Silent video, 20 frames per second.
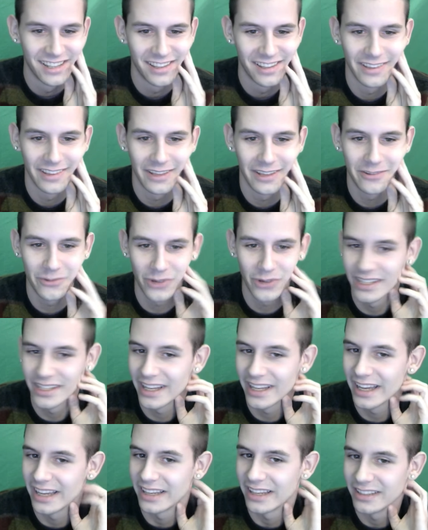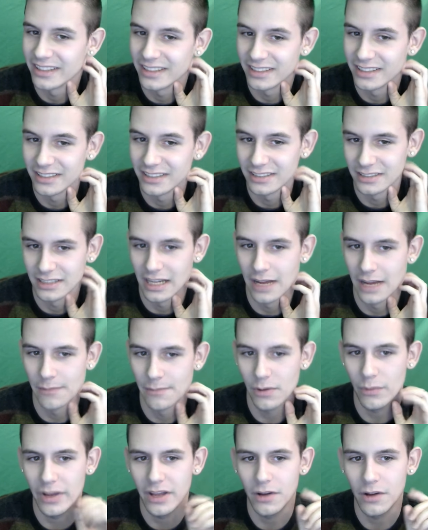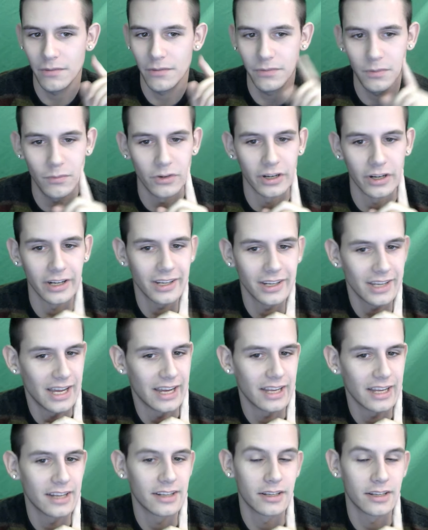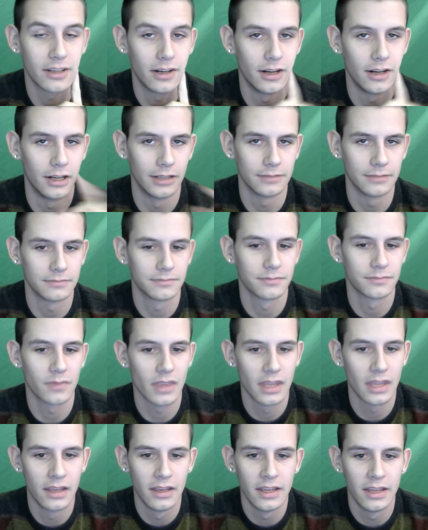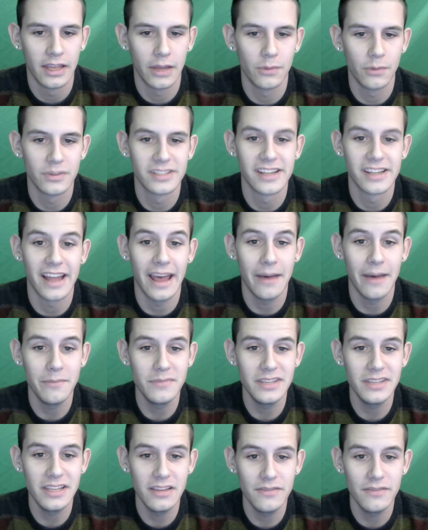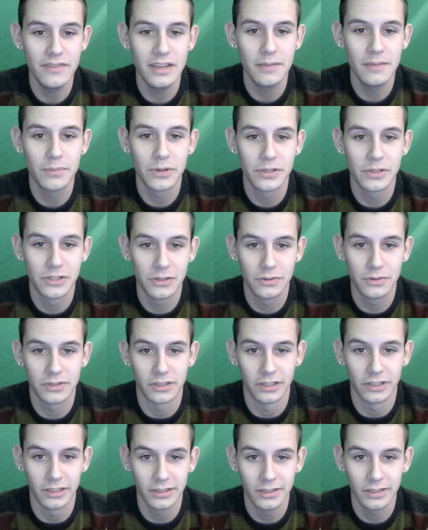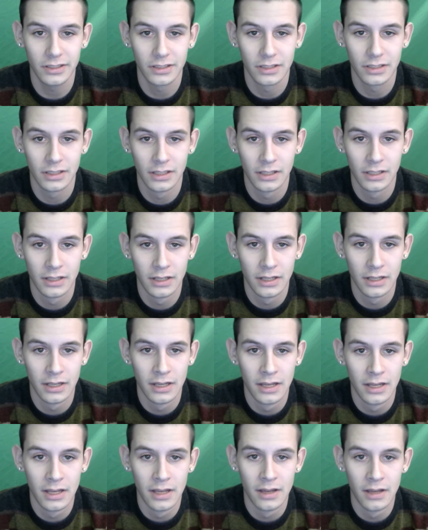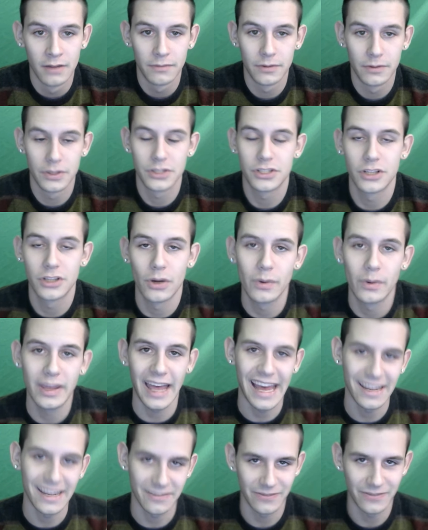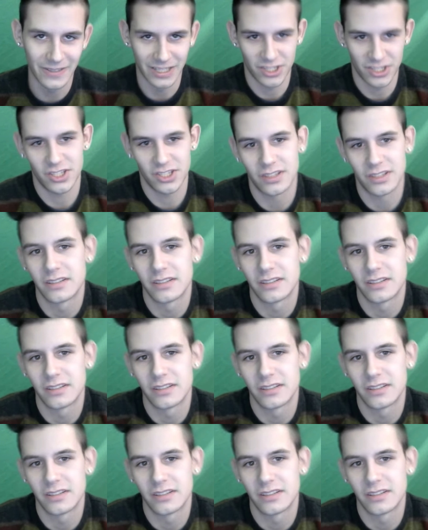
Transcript: then one night, on my way home from work, I got a call. It was an MTV producer for the show Catfish.